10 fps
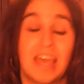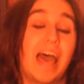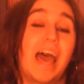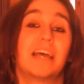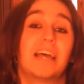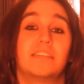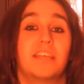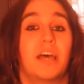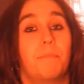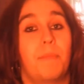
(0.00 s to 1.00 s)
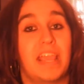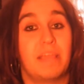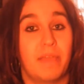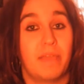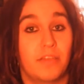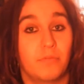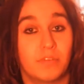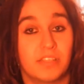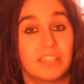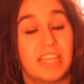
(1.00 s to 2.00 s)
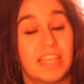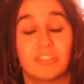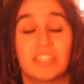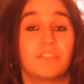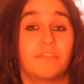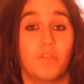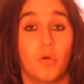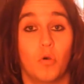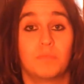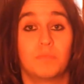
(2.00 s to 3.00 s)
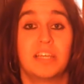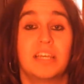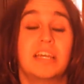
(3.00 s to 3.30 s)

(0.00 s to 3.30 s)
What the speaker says: and her baby was seriously deformed,